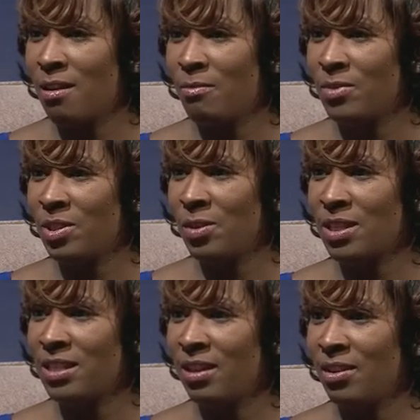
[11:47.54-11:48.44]
So
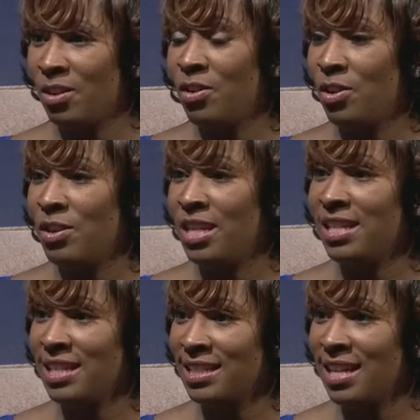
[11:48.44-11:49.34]
it's you need to
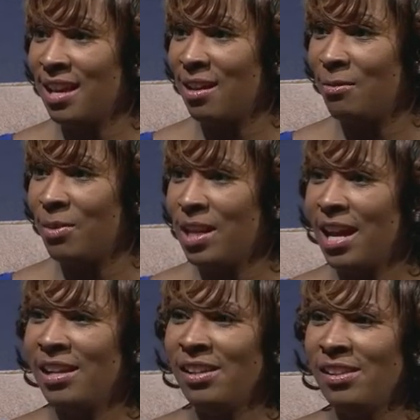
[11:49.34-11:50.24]
accept.
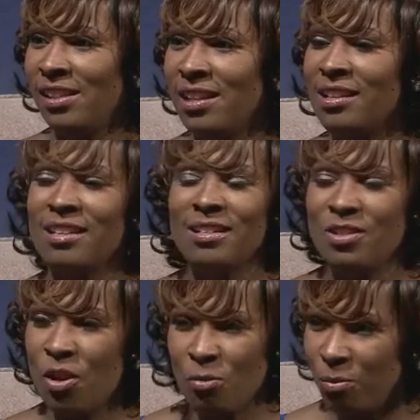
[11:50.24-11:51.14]
Another thing,
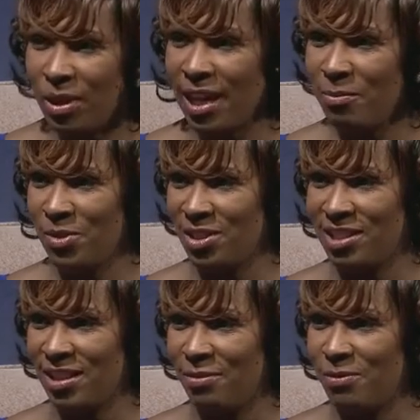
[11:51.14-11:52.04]
don't blame
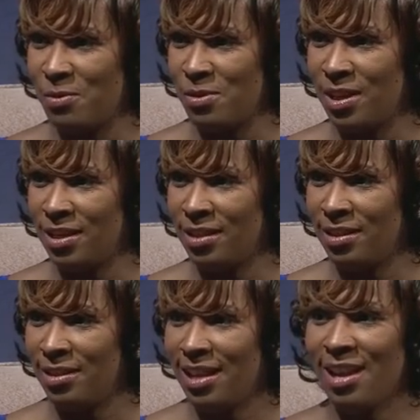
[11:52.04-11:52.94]
yourself for it.
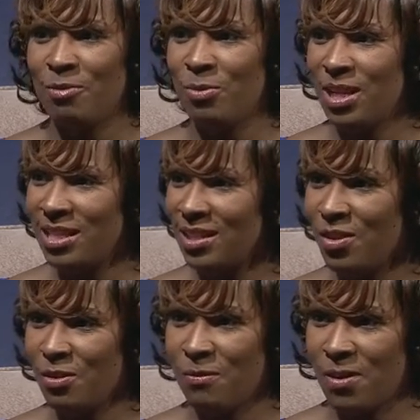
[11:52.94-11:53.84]
It wasn't
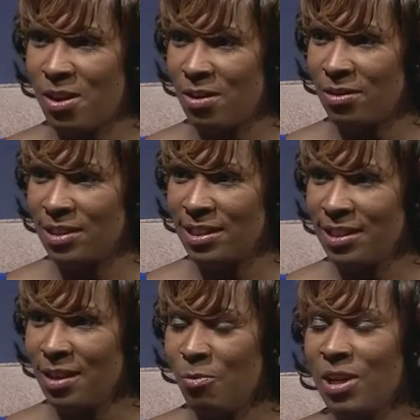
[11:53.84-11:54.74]
your fault,
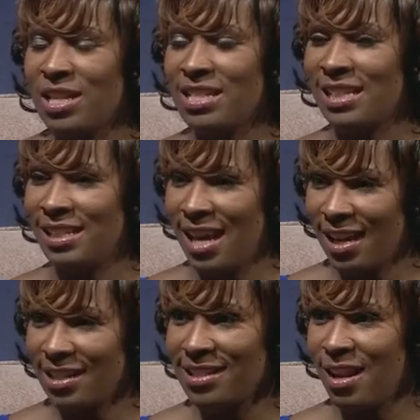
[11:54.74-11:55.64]
because a lot
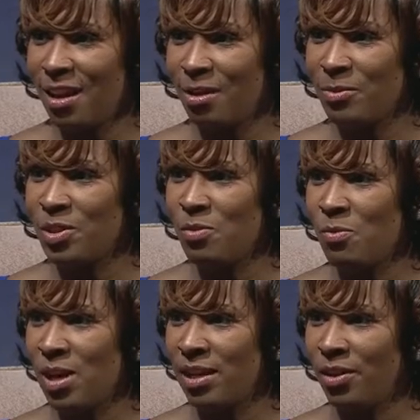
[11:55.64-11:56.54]
of times you
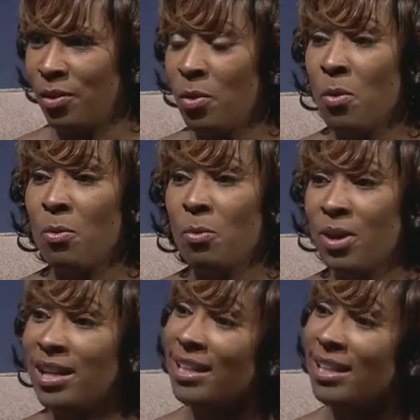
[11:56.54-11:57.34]
wonder, what